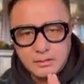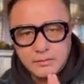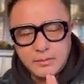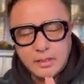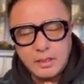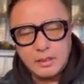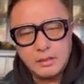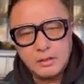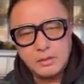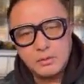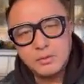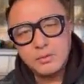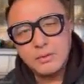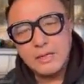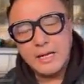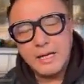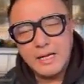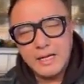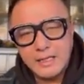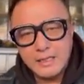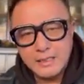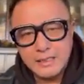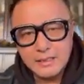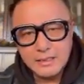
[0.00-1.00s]
Hello,
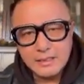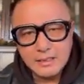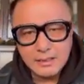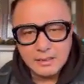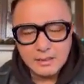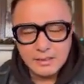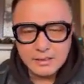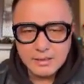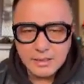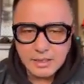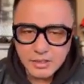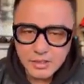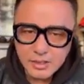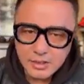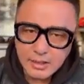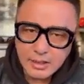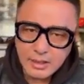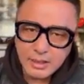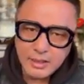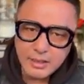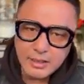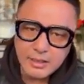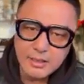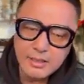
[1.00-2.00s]
and
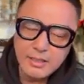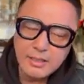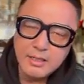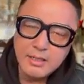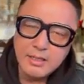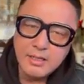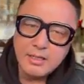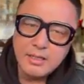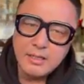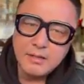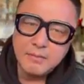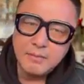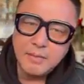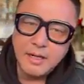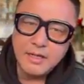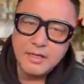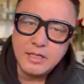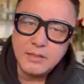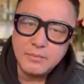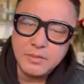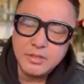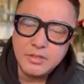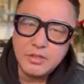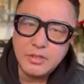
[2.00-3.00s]
Tashidelek. My
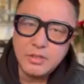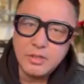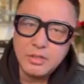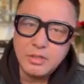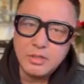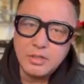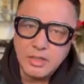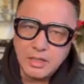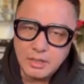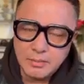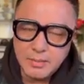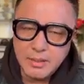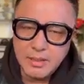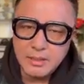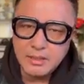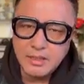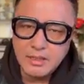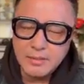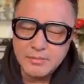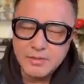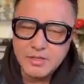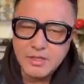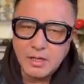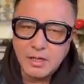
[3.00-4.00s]
name is Shenphenn
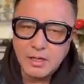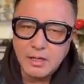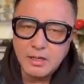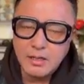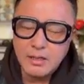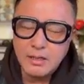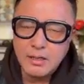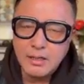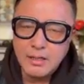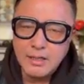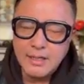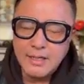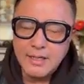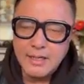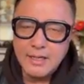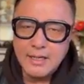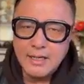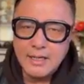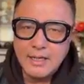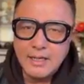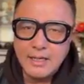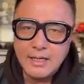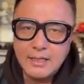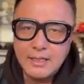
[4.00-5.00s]
Kimsar,
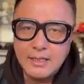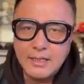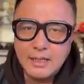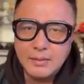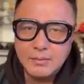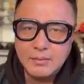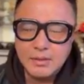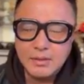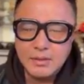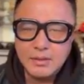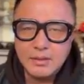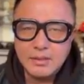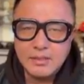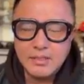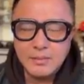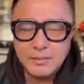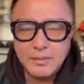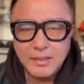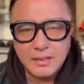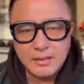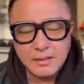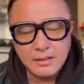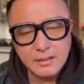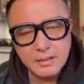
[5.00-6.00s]
and I'm a
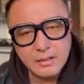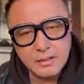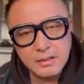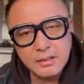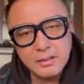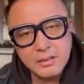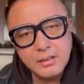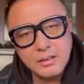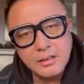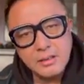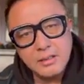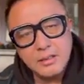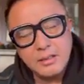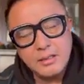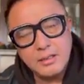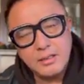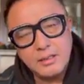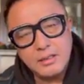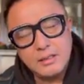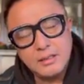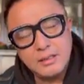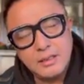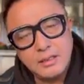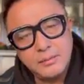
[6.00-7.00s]
Tibetan,
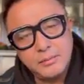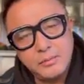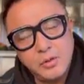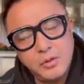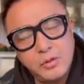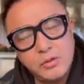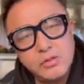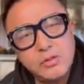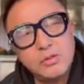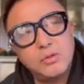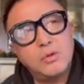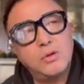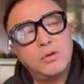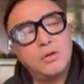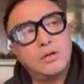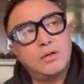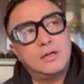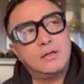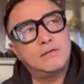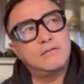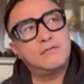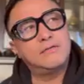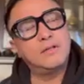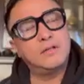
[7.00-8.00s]
and I'm also
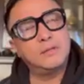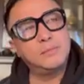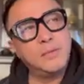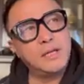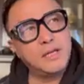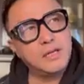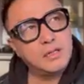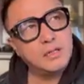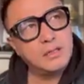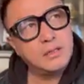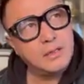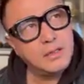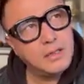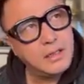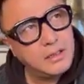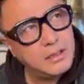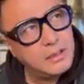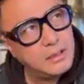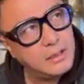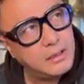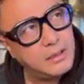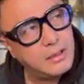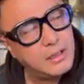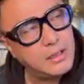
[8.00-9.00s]
a filmmaker and
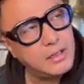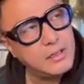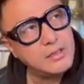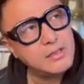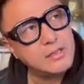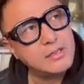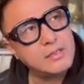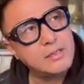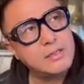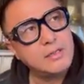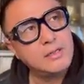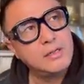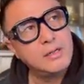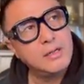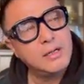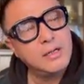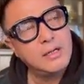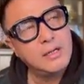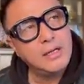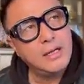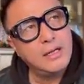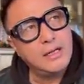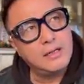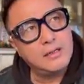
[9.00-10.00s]
an artist
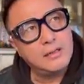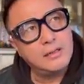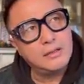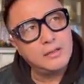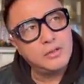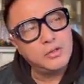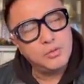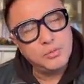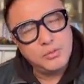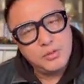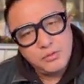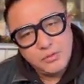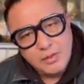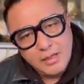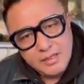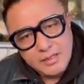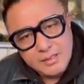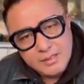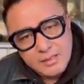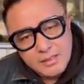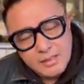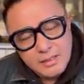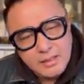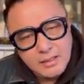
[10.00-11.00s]
and a human
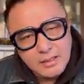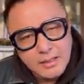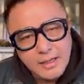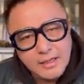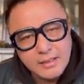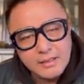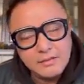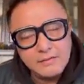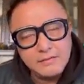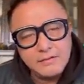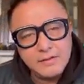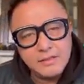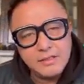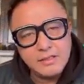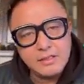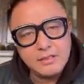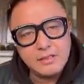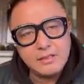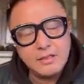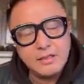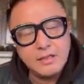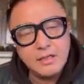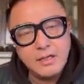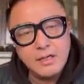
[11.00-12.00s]
rights
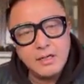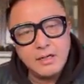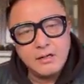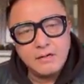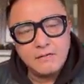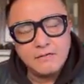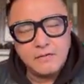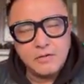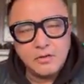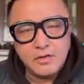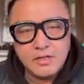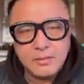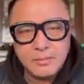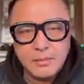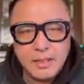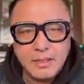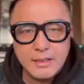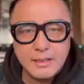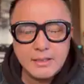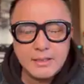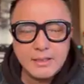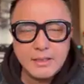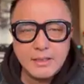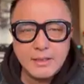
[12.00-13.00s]
activist for
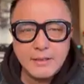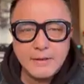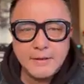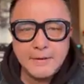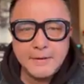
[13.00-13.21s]
Tibet.